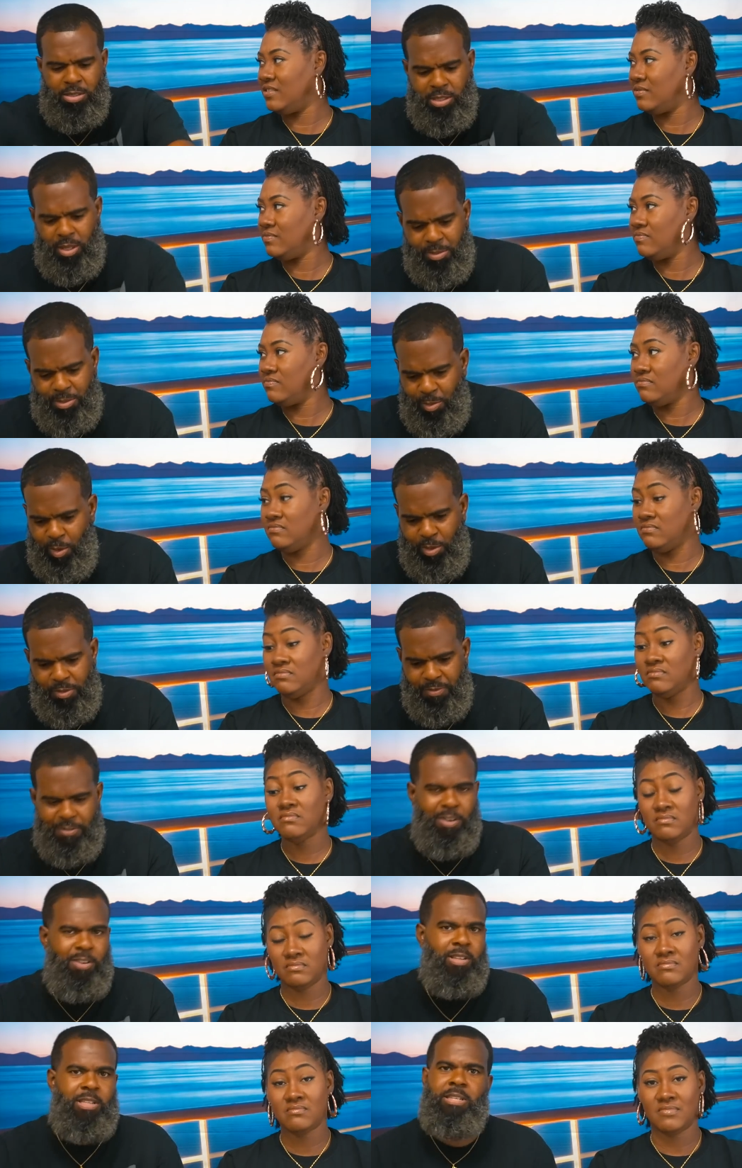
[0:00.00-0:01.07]
Speaker 1: the stuff towards the
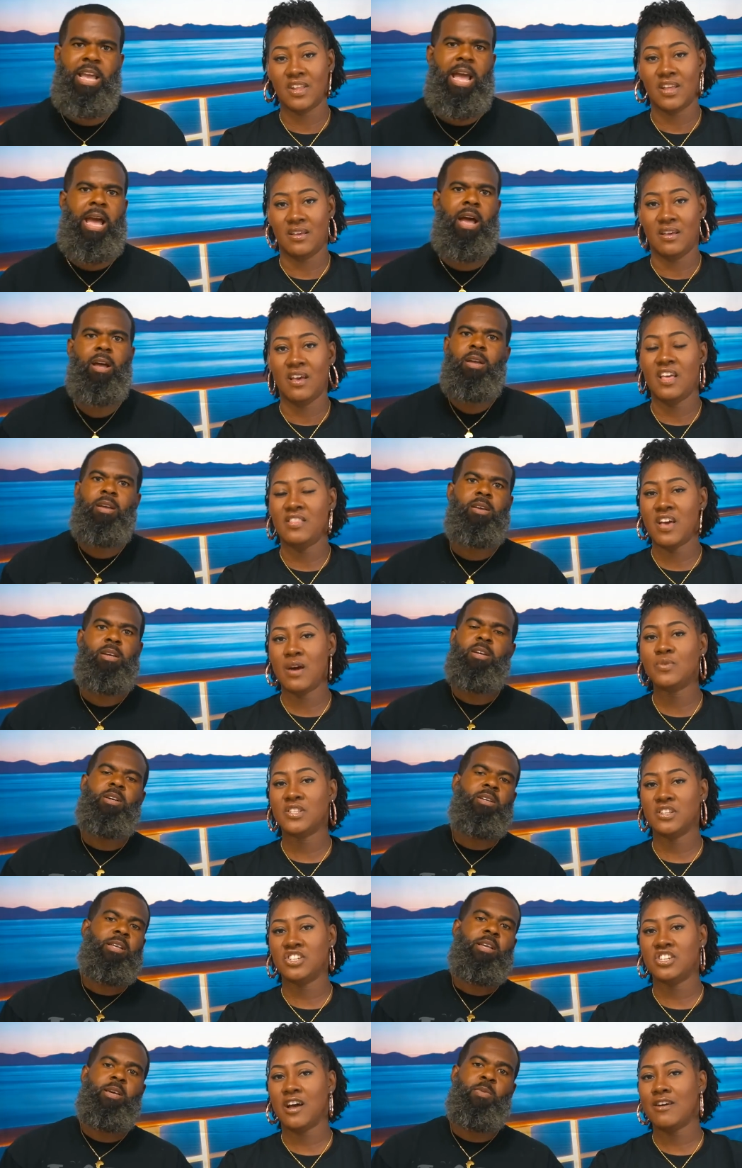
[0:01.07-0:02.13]
front. Yeah,
Speaker 2: and that
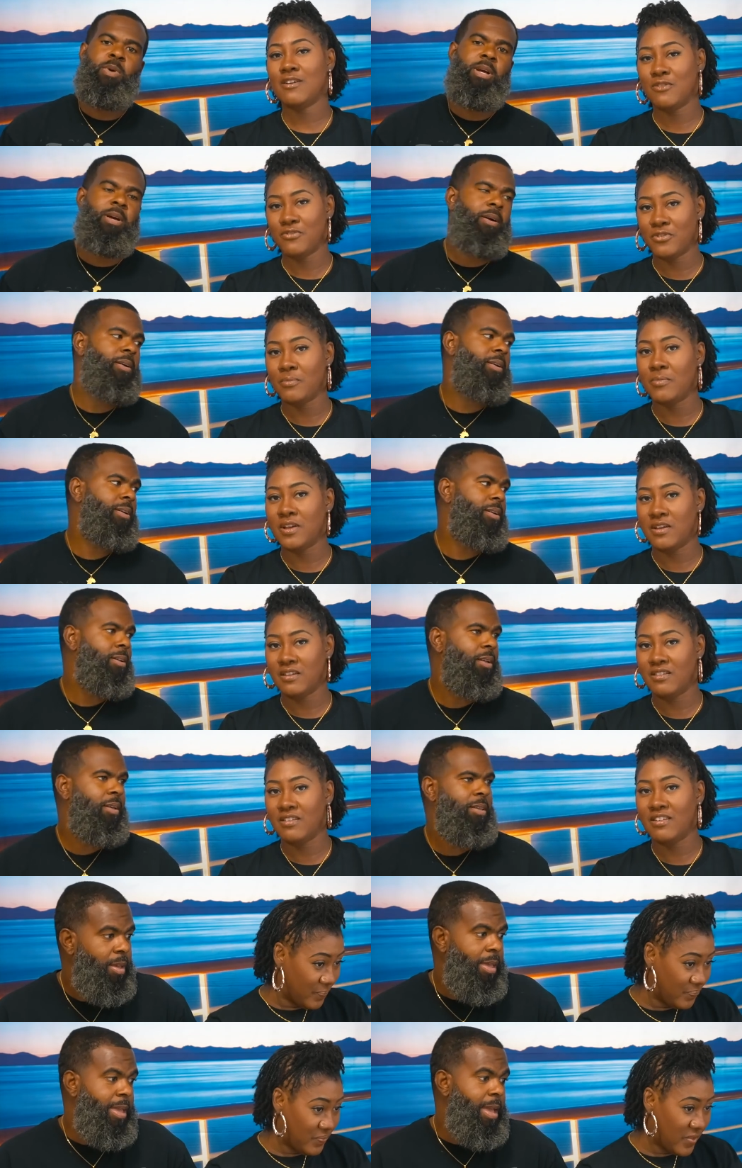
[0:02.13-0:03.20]
was a shocker for me.
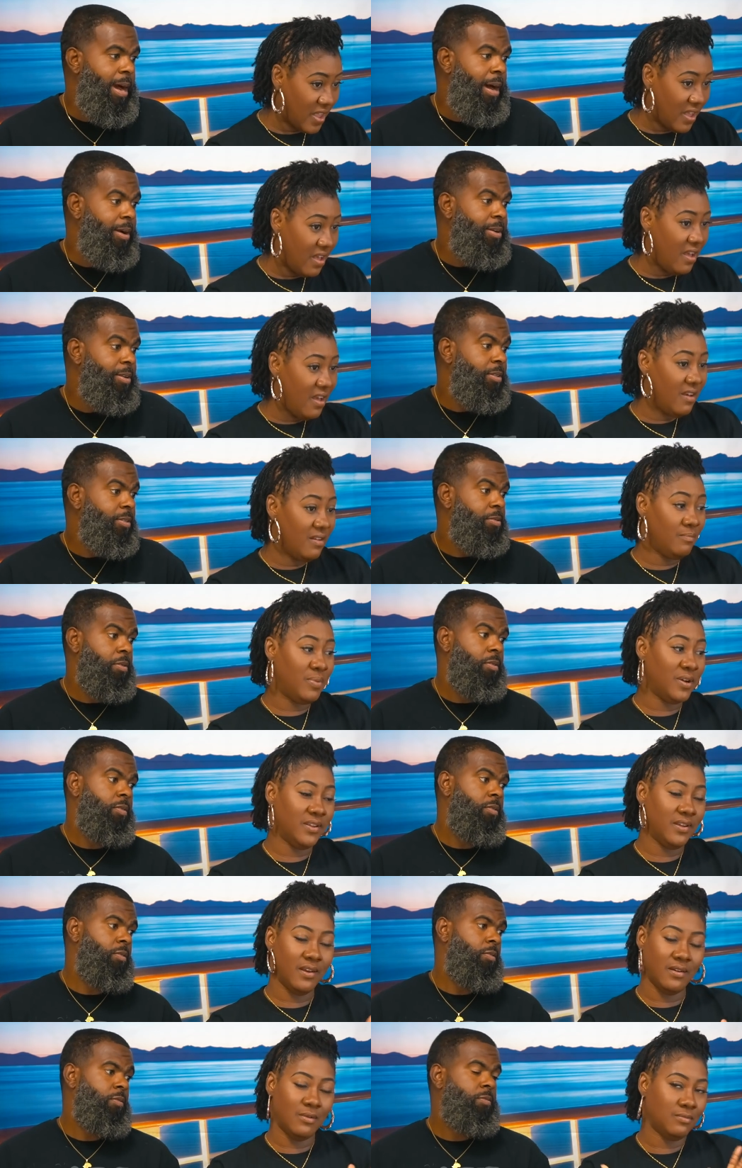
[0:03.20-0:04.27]
Yeah, but
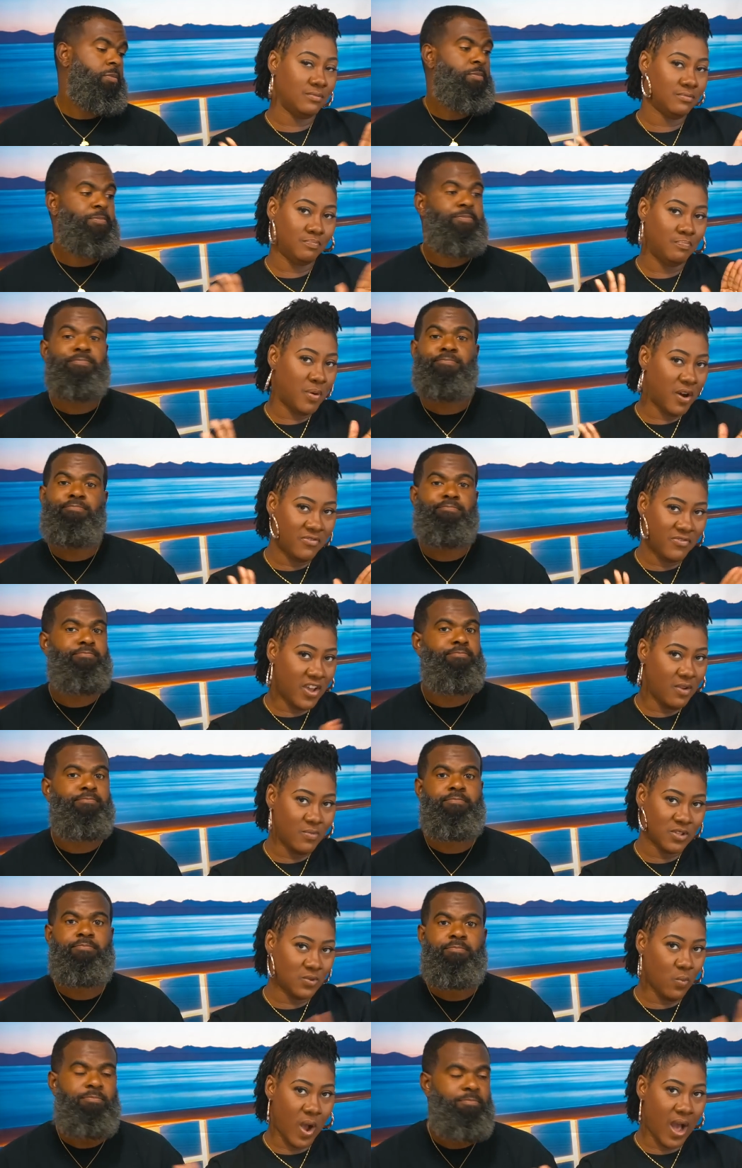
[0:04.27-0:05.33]
yeah, buffet
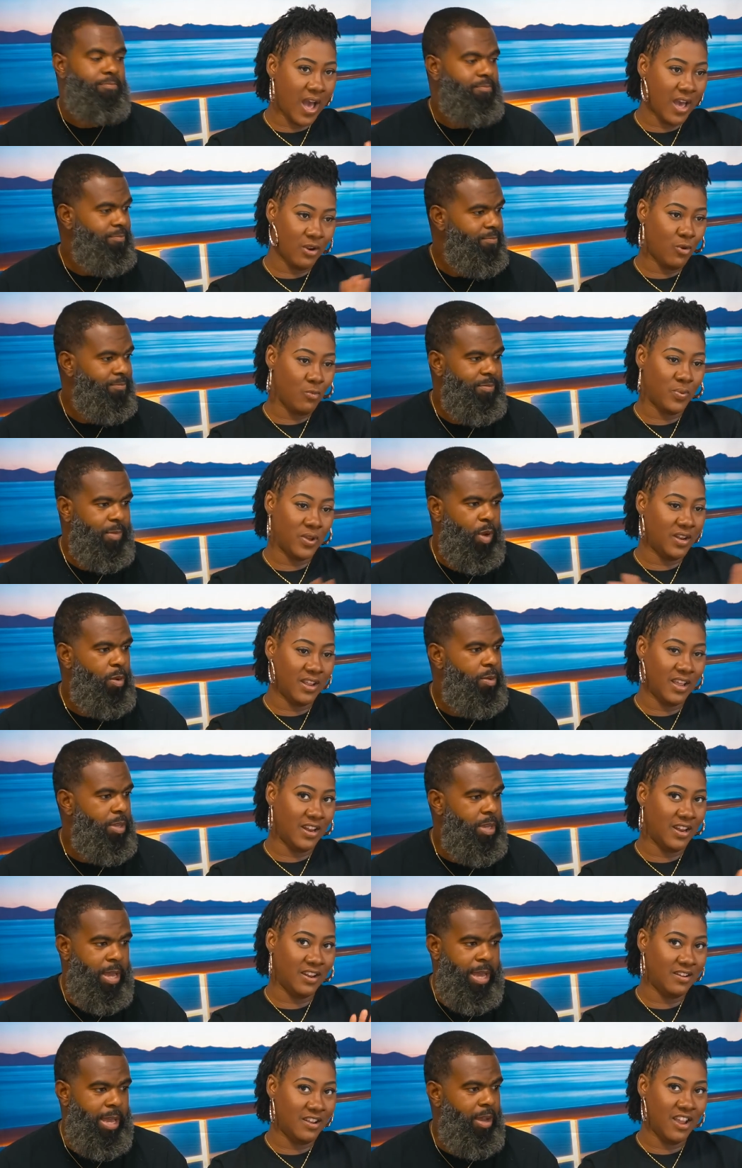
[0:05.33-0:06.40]
was wide open, and
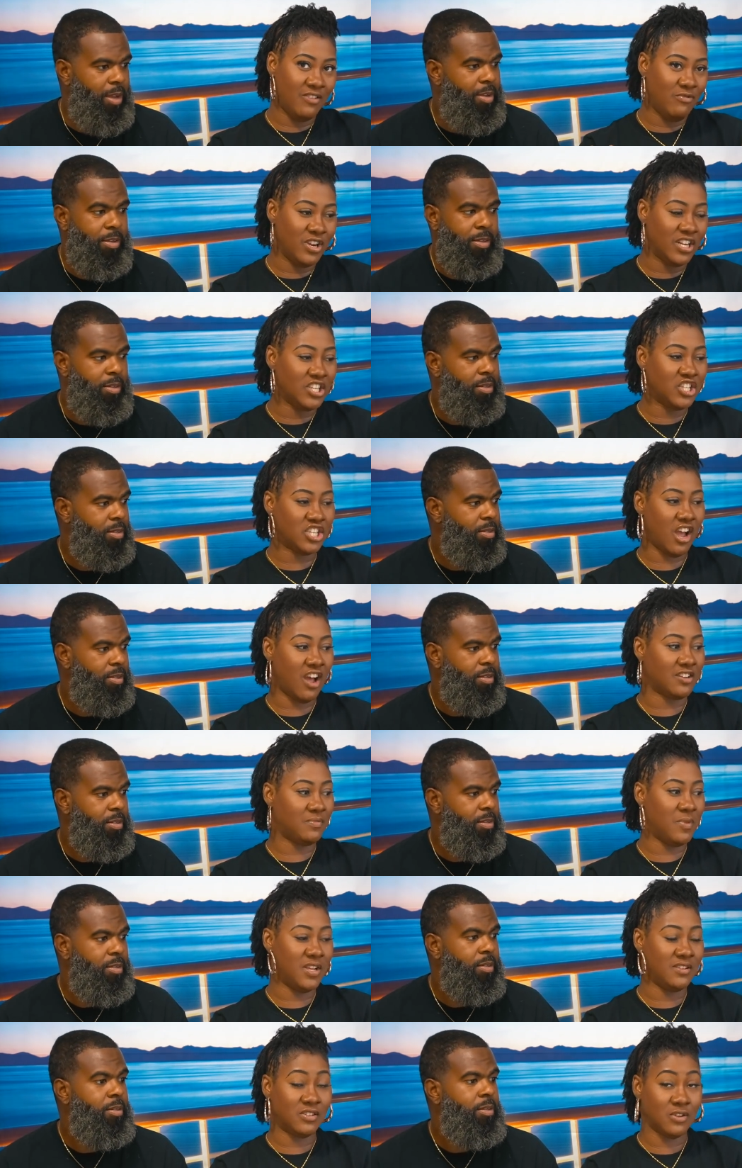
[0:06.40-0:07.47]
it, yeah. it really shocked me.